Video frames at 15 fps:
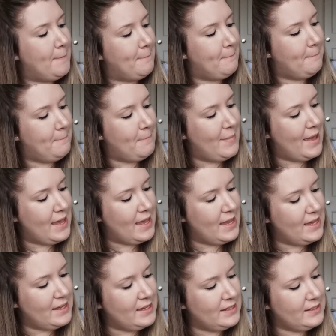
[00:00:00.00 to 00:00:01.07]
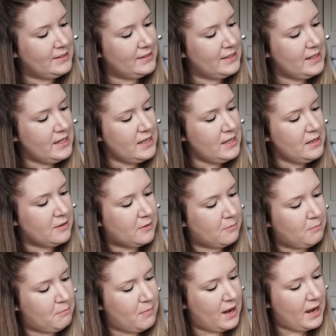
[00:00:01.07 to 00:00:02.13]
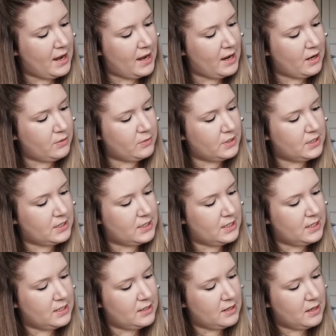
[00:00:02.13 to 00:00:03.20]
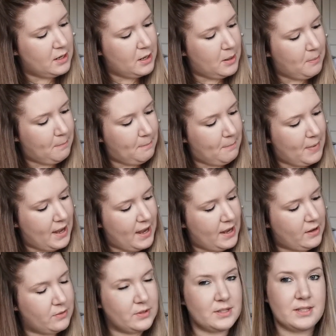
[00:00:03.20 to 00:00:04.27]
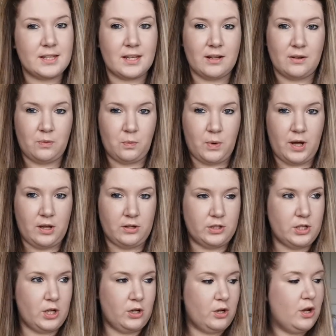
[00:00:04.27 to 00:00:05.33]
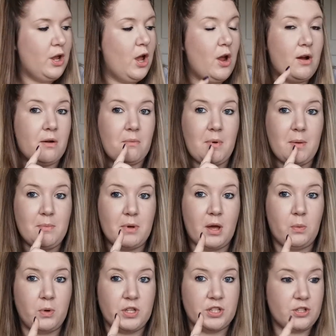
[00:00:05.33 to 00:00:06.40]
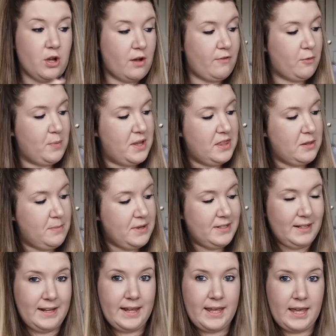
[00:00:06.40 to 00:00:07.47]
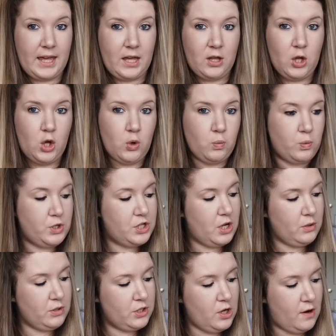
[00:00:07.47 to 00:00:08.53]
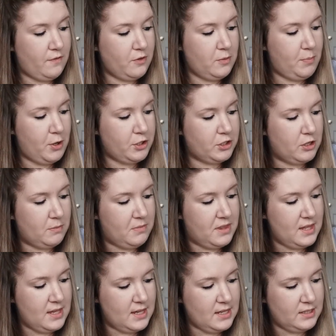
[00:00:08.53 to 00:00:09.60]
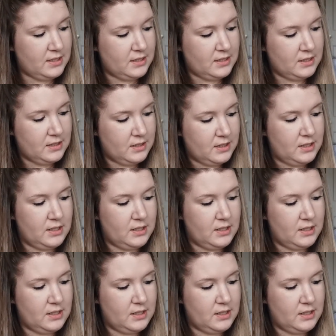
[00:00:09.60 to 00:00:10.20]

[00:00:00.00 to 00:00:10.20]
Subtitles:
Maisie, mountain, mountain. Well done. Remember, we start from in the middle here. We don't start from the bottom. This